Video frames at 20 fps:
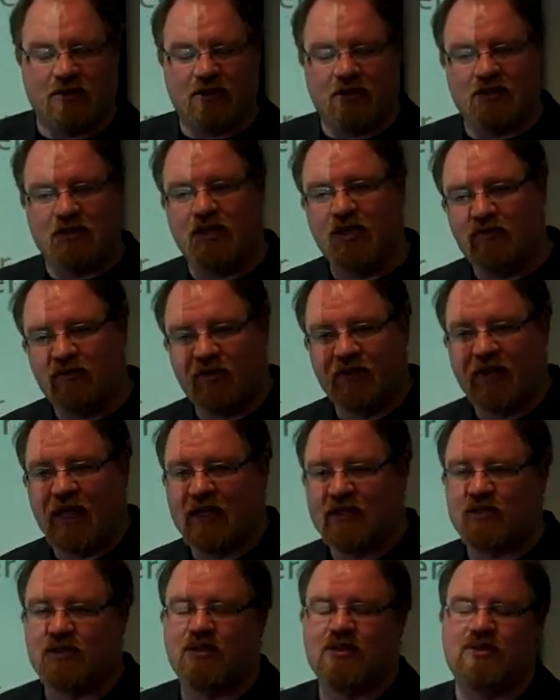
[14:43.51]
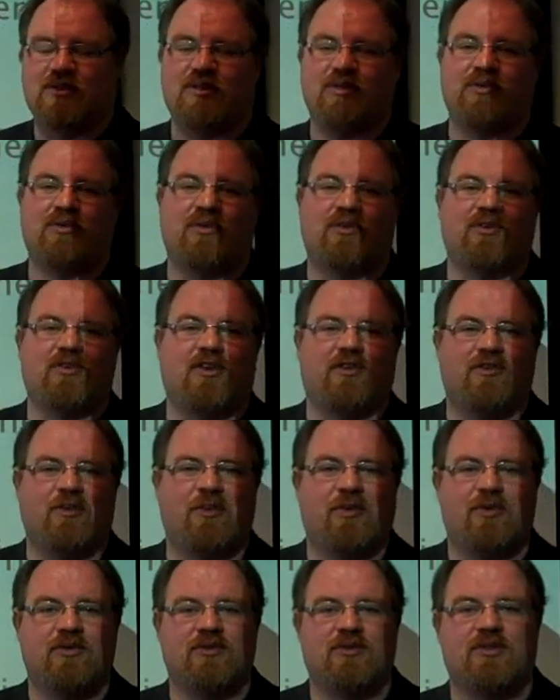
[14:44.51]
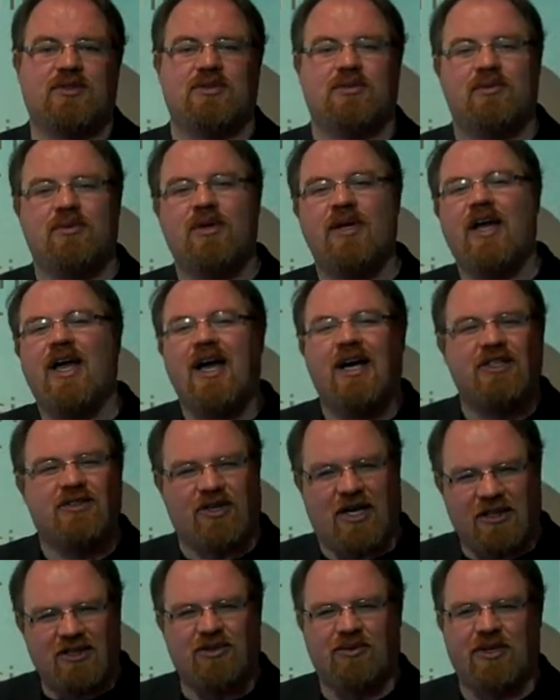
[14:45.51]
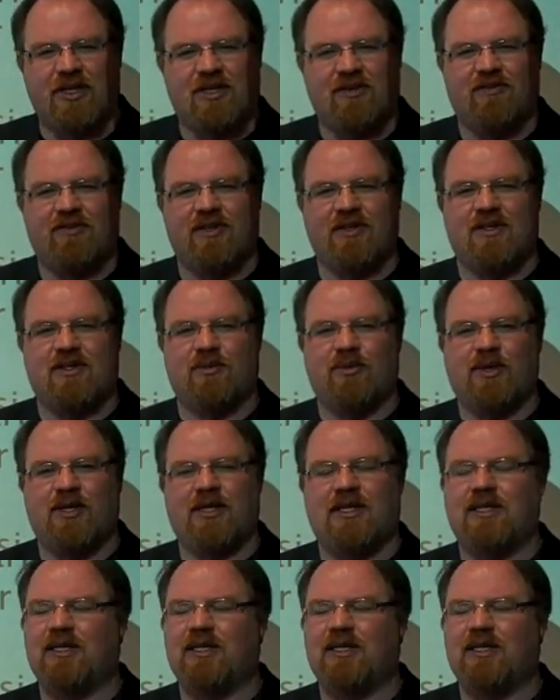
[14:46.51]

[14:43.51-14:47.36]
deliver that to the students as opposed to trying to reinvent the wheel.